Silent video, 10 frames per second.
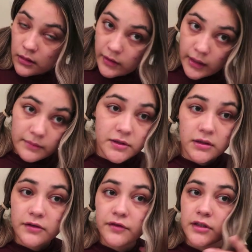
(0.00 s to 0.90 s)
Okay, I'm just
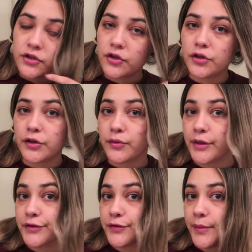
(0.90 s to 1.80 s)
gonna finish curling the
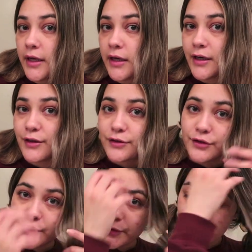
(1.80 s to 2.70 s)
rest of my hair.
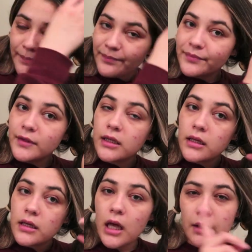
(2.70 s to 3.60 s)
So
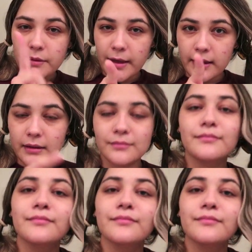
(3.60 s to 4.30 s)
I'll be back.